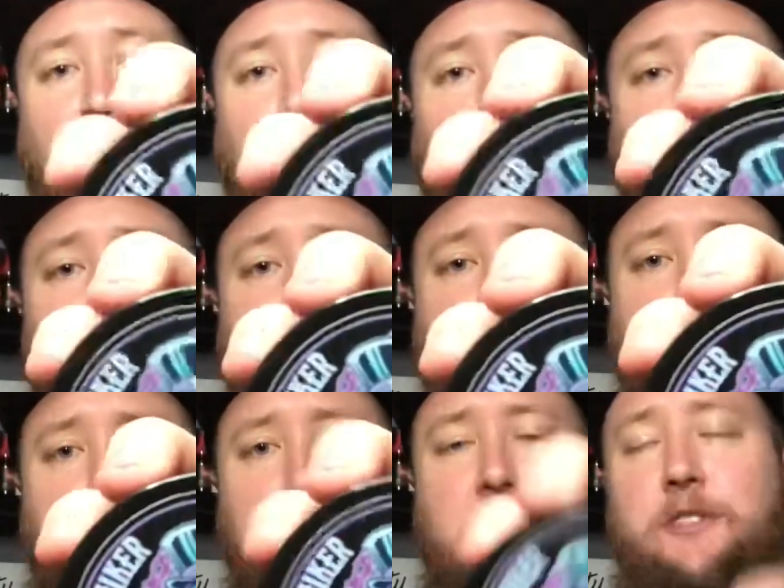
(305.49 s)
All of these
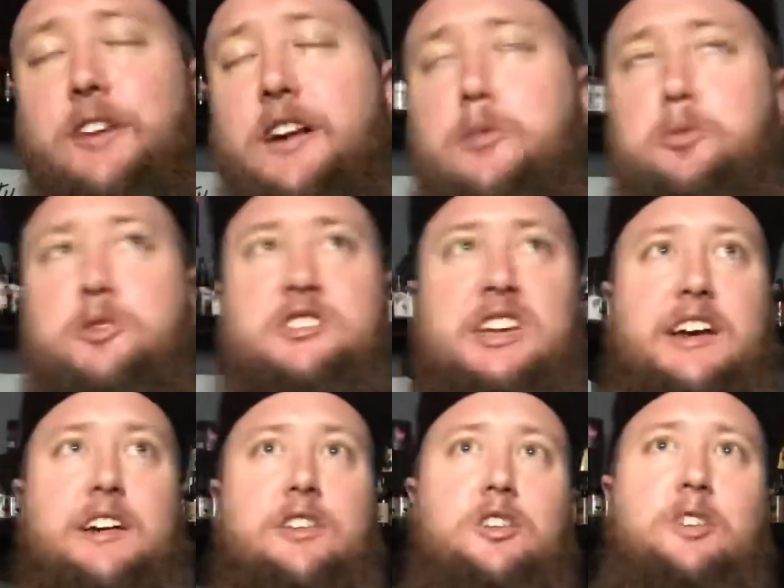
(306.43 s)
will be available
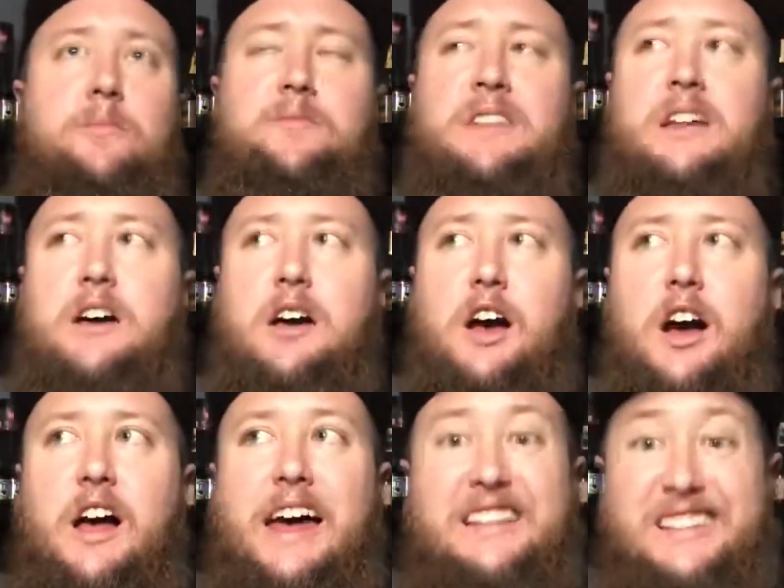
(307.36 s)
till
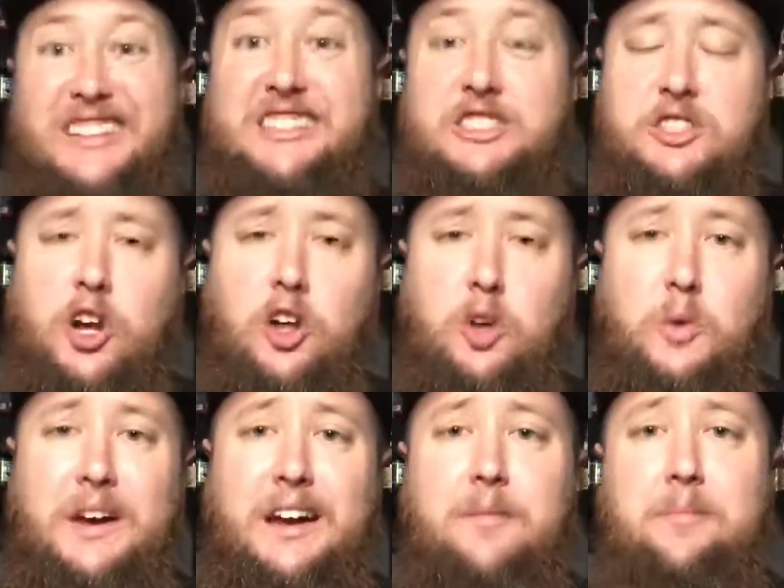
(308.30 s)
at least
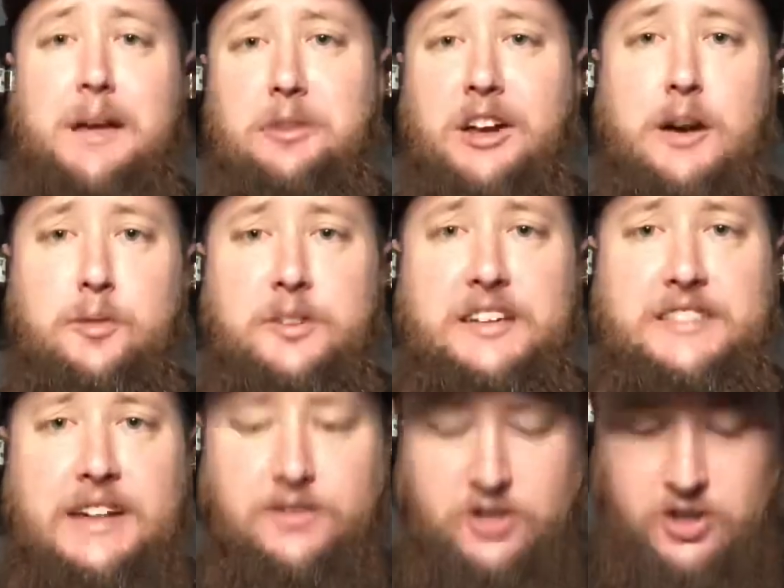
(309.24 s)
Halloween, maybe a couple days after